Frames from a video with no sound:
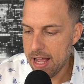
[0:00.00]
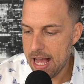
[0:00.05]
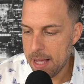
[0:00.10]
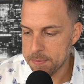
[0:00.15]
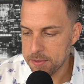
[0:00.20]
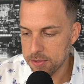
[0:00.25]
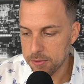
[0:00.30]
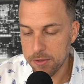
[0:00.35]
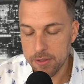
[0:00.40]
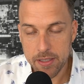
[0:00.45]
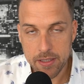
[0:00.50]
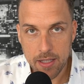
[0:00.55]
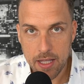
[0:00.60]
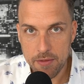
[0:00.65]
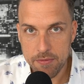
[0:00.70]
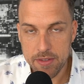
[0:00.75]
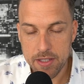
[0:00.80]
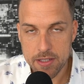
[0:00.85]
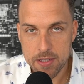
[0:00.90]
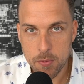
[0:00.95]
Absolutely
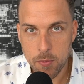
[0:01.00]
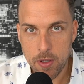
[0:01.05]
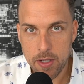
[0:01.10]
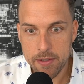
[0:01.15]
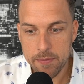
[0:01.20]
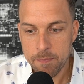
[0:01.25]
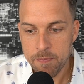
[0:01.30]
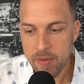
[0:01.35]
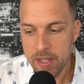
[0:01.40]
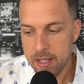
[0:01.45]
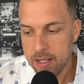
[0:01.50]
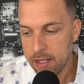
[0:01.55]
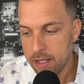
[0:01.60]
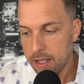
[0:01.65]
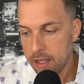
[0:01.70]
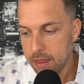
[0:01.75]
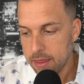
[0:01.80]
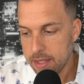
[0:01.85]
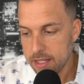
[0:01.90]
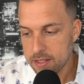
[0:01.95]
love this one.
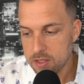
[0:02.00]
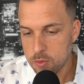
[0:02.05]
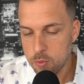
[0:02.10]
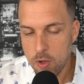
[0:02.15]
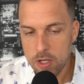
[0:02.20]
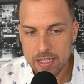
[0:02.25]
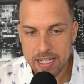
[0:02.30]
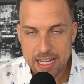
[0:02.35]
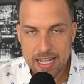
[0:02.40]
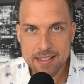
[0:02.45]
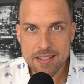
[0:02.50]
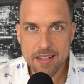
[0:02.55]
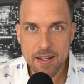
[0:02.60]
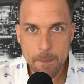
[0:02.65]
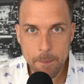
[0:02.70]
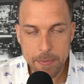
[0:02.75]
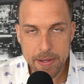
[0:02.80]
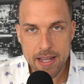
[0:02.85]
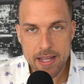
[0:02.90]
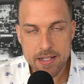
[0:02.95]
This one gets
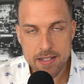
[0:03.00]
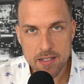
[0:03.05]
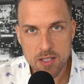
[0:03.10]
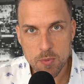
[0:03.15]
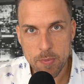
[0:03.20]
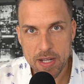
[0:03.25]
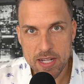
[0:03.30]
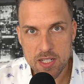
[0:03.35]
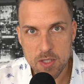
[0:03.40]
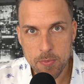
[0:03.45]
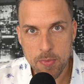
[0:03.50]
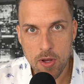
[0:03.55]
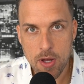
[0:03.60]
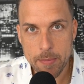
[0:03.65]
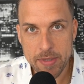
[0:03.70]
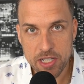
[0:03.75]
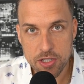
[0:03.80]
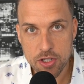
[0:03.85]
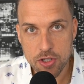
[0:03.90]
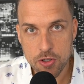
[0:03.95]
compared to
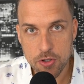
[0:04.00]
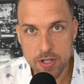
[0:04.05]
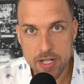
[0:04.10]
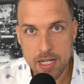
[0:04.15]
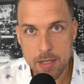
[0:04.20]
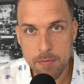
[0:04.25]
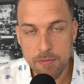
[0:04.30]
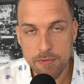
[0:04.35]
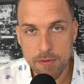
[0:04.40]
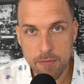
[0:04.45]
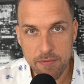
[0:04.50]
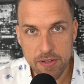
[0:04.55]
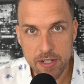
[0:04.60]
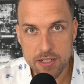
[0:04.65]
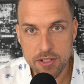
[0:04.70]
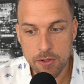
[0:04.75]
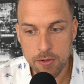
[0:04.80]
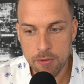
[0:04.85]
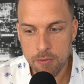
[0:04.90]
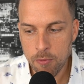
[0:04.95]
Spicebomb Extreme from
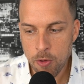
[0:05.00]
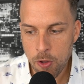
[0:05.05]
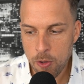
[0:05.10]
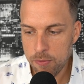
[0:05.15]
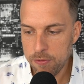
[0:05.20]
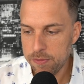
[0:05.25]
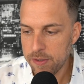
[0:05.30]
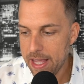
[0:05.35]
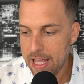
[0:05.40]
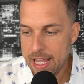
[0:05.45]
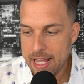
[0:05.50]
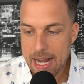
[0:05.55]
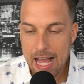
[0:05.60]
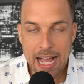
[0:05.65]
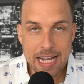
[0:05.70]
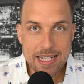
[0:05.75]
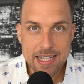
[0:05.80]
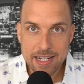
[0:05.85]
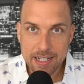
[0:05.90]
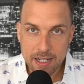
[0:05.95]
Viktor and Rolf, and
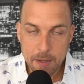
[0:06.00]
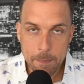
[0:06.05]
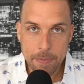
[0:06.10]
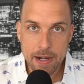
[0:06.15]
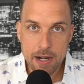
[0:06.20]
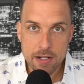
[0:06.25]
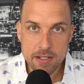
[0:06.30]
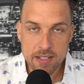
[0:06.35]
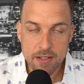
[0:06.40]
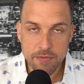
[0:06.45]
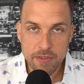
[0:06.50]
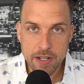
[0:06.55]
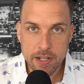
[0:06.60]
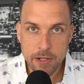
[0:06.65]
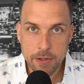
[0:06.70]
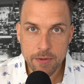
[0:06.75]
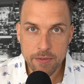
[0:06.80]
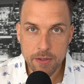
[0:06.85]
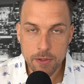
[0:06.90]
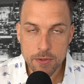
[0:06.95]
I did a comparison
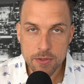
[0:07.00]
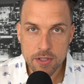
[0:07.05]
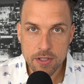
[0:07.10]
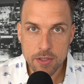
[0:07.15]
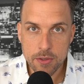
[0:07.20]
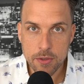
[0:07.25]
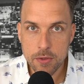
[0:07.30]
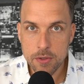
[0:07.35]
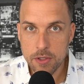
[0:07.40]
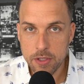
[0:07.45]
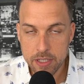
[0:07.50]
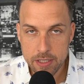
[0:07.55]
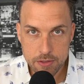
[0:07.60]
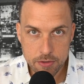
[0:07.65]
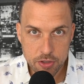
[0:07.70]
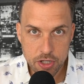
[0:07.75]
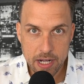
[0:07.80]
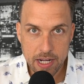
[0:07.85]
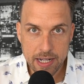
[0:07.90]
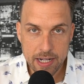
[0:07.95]
video of those two. You can
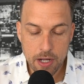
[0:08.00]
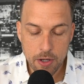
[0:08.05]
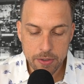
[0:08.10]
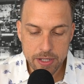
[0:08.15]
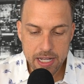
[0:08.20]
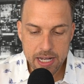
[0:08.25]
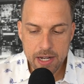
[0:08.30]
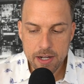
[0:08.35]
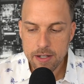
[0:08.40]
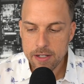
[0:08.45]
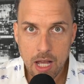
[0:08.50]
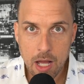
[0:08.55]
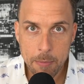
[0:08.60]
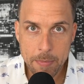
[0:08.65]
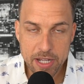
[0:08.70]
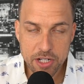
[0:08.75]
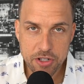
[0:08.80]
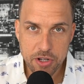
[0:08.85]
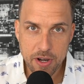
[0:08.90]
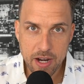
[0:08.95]
check it out here. I'll
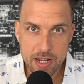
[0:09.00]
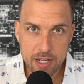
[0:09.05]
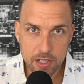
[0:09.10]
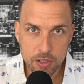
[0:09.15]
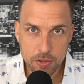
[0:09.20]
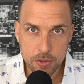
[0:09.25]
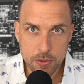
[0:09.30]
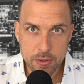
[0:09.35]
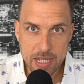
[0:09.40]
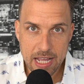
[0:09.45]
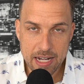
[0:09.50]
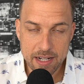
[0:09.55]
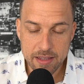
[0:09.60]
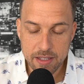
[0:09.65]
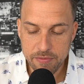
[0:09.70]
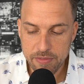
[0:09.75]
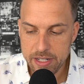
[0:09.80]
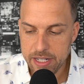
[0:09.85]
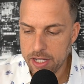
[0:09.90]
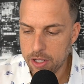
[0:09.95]
make sure I include that in
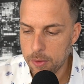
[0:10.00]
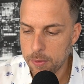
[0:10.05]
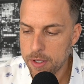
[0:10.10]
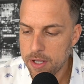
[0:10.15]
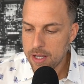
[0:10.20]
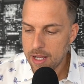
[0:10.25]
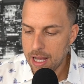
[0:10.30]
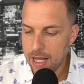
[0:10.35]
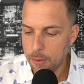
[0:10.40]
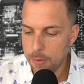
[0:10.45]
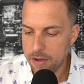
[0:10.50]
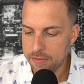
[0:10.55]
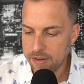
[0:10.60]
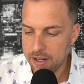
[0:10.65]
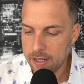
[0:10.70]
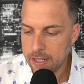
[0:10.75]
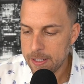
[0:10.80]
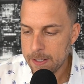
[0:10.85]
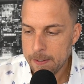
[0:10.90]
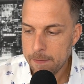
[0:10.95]
the video.
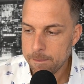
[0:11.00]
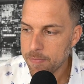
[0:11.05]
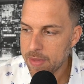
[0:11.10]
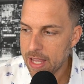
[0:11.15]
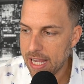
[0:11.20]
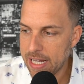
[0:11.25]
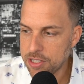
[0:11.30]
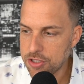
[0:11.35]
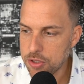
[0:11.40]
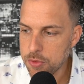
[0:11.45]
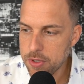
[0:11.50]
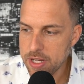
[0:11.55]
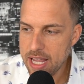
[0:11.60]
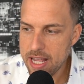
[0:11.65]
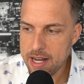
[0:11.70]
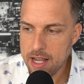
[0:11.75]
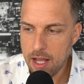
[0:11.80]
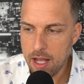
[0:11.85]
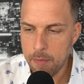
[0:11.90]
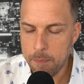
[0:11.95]
However, I do
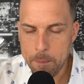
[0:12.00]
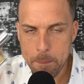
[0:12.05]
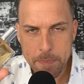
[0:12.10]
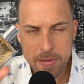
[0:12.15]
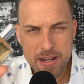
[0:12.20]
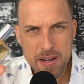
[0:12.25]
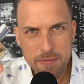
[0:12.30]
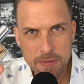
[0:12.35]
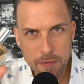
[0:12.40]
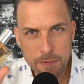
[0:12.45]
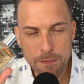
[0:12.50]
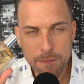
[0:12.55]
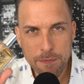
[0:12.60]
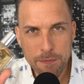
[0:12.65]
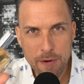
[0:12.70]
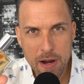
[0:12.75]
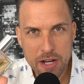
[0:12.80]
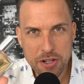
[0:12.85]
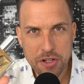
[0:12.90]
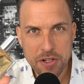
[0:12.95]
get a bit of a
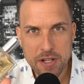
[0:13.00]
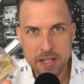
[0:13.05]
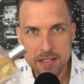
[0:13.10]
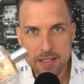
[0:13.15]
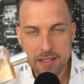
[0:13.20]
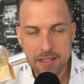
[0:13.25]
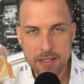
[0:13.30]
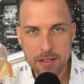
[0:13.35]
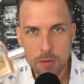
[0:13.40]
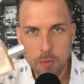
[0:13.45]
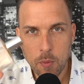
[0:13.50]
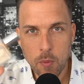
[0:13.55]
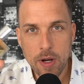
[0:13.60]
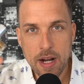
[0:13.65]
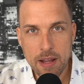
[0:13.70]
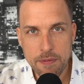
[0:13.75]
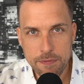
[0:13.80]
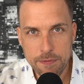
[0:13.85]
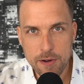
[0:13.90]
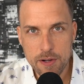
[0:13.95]
freshness when
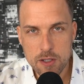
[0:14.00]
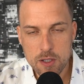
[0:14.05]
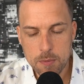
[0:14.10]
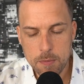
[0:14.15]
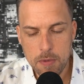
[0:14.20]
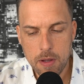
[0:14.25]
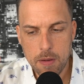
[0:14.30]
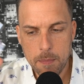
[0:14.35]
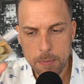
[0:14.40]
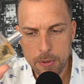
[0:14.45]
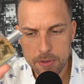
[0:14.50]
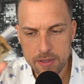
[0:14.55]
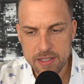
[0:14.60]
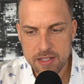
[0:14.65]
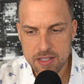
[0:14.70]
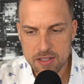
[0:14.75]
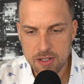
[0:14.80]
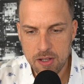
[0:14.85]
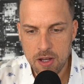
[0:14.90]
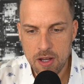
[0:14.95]
I first put
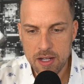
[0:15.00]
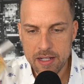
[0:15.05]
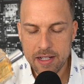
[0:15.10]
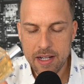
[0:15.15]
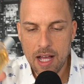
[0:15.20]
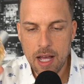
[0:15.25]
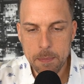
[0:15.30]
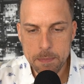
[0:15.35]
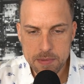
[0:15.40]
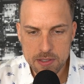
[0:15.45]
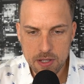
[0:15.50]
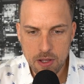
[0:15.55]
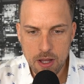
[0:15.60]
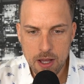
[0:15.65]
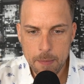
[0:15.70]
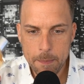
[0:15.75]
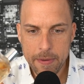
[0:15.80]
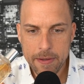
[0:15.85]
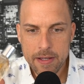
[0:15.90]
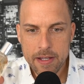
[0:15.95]
this on up
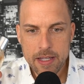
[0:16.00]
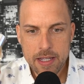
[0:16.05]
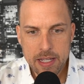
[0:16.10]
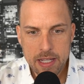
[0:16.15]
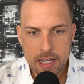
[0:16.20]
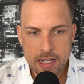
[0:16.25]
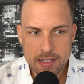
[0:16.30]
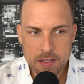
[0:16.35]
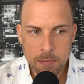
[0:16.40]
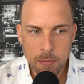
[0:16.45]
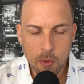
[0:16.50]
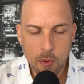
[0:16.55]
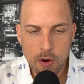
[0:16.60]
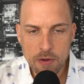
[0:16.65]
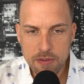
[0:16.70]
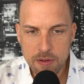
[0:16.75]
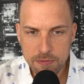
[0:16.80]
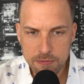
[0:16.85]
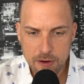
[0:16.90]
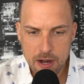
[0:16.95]
top. It's more
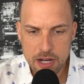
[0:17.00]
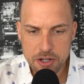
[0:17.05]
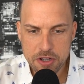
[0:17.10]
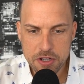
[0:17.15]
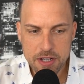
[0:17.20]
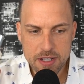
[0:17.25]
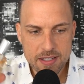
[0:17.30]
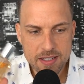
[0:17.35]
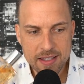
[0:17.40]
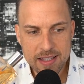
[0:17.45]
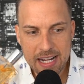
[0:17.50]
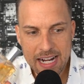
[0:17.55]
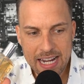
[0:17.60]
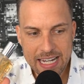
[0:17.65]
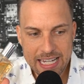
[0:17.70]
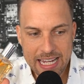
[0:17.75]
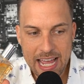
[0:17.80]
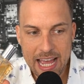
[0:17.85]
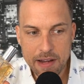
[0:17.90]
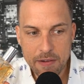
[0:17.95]
of a freshness than I
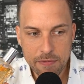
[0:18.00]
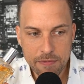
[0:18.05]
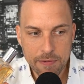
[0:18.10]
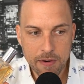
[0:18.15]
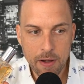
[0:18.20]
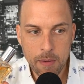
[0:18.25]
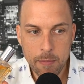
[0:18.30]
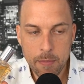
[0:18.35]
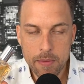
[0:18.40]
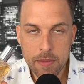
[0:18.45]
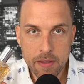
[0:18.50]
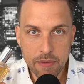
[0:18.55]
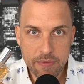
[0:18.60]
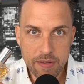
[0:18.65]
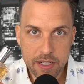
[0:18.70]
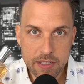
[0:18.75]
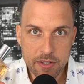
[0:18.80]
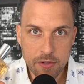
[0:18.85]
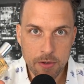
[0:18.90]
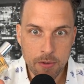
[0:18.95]
get from the
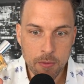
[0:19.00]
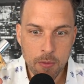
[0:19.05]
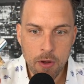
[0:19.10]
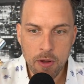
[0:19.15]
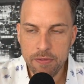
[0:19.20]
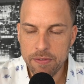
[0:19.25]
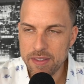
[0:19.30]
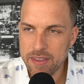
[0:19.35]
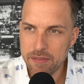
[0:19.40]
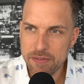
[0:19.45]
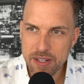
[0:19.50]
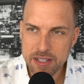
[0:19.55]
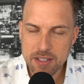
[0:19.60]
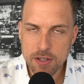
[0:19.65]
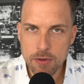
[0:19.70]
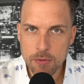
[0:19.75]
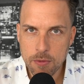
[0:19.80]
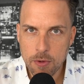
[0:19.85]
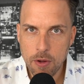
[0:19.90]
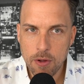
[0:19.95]
Viktor and Rolf. And the
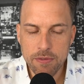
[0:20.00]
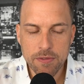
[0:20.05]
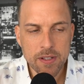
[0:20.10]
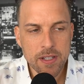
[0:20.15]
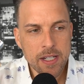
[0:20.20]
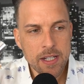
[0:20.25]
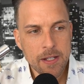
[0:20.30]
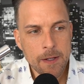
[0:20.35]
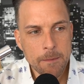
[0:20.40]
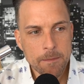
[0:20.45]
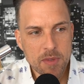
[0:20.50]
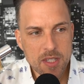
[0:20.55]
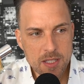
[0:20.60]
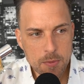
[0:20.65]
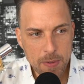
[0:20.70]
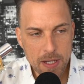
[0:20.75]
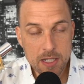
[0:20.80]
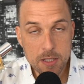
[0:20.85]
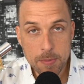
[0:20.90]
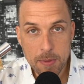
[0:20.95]
Viktor and Rolf
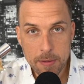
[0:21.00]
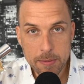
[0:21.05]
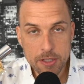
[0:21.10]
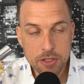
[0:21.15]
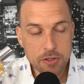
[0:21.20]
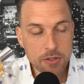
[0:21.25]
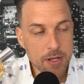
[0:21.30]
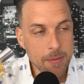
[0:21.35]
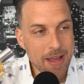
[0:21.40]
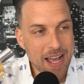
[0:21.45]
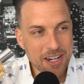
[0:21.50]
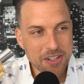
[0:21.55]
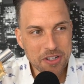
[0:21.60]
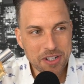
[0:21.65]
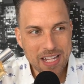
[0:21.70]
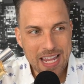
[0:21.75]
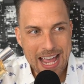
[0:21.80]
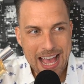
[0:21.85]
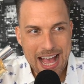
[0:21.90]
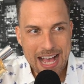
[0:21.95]
Spicebomb Extreme
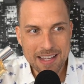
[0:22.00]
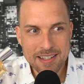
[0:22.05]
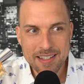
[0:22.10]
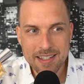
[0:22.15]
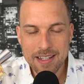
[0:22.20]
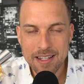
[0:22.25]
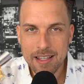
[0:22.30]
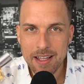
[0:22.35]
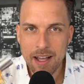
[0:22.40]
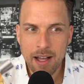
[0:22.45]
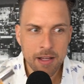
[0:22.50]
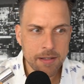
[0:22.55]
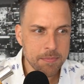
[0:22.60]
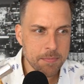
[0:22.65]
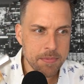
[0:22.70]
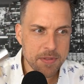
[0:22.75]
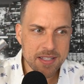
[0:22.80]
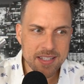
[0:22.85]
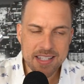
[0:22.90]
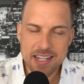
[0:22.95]
actually has a
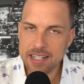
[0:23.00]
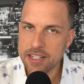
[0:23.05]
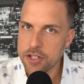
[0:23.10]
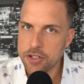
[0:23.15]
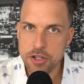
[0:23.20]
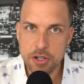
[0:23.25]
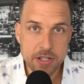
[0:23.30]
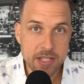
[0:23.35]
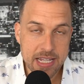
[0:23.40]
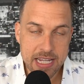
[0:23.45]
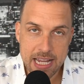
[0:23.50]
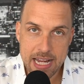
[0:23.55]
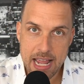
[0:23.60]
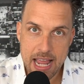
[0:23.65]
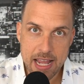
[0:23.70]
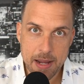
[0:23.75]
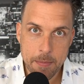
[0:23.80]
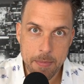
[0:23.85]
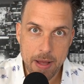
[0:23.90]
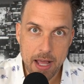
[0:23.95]
signature
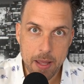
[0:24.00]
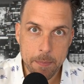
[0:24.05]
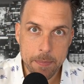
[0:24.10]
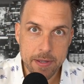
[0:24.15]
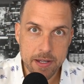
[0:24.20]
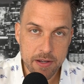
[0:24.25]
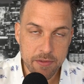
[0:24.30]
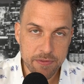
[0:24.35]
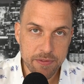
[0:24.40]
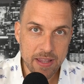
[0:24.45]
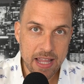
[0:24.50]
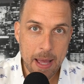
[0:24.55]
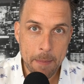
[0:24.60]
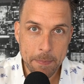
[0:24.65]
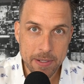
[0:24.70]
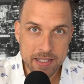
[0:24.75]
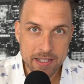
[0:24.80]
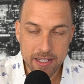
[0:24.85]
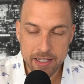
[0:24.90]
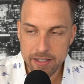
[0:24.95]
DNA, in my opinion, for that
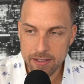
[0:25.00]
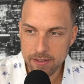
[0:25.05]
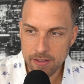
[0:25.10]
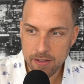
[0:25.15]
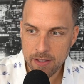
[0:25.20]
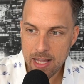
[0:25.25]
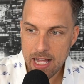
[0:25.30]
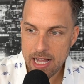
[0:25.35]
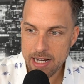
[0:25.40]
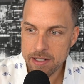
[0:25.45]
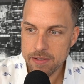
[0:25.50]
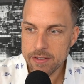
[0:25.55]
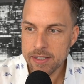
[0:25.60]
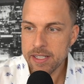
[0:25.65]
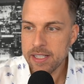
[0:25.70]
particular line.